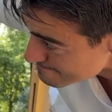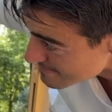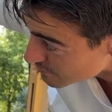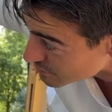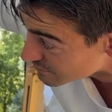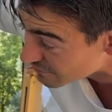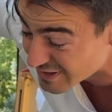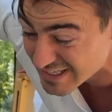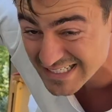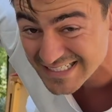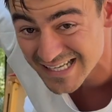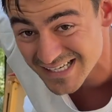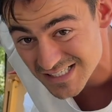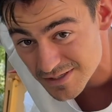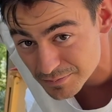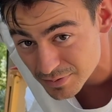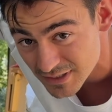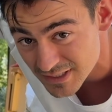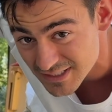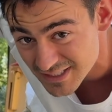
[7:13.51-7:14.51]
He was very
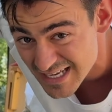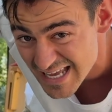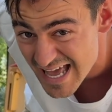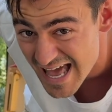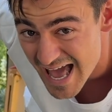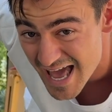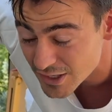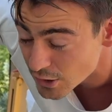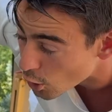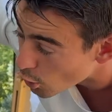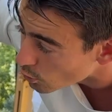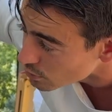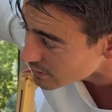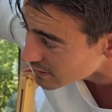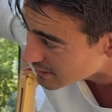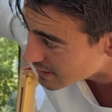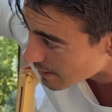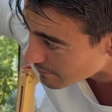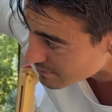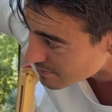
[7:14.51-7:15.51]
disciplined and only
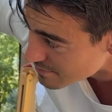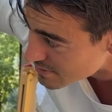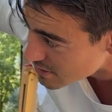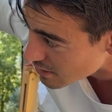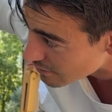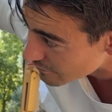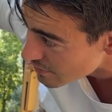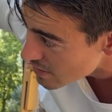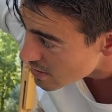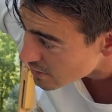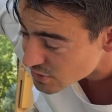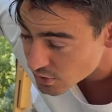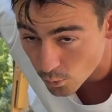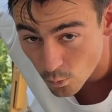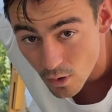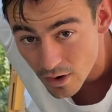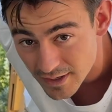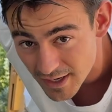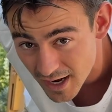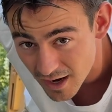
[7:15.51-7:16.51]
kept himself to
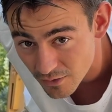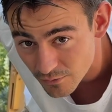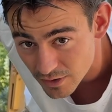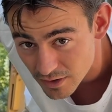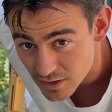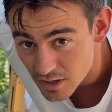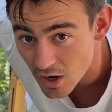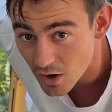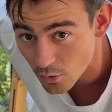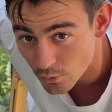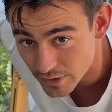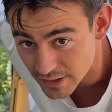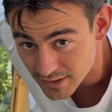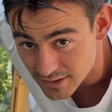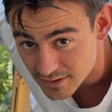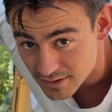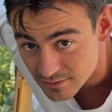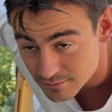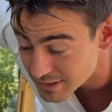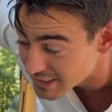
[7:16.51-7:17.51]
1 hour a
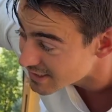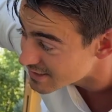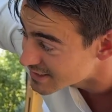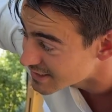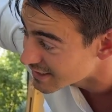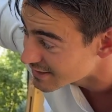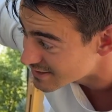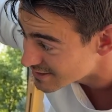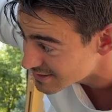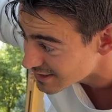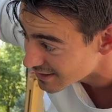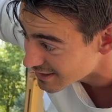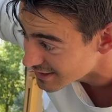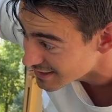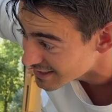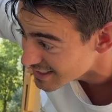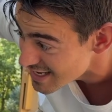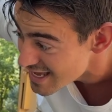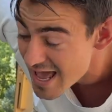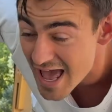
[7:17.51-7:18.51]
week because he had
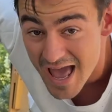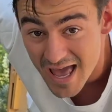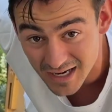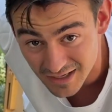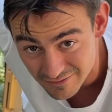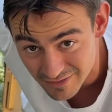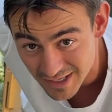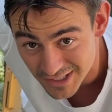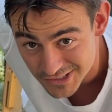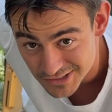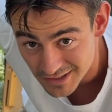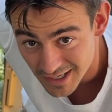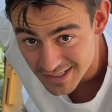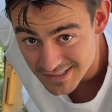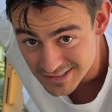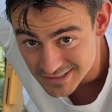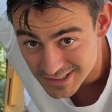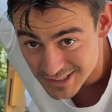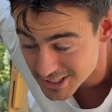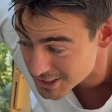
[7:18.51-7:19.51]
studying and
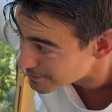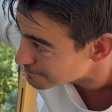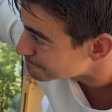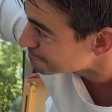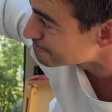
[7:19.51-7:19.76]
evangelizing to do.